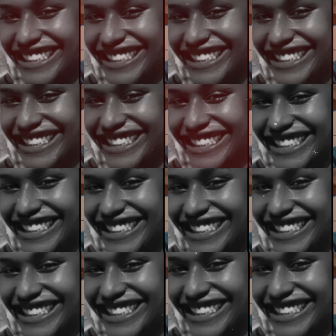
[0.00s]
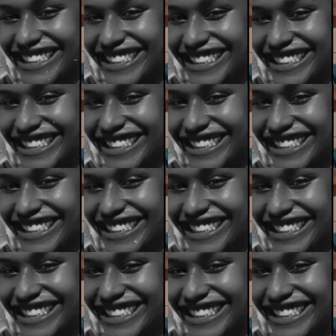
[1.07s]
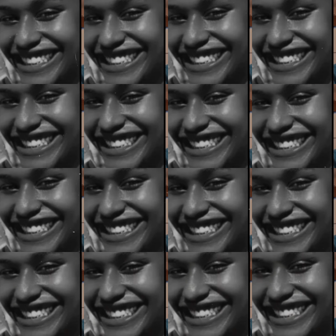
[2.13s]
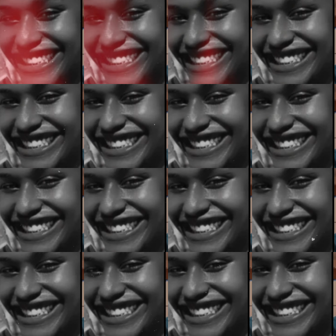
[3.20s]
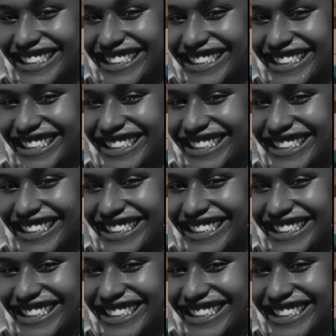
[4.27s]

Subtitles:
This person isn't speaking.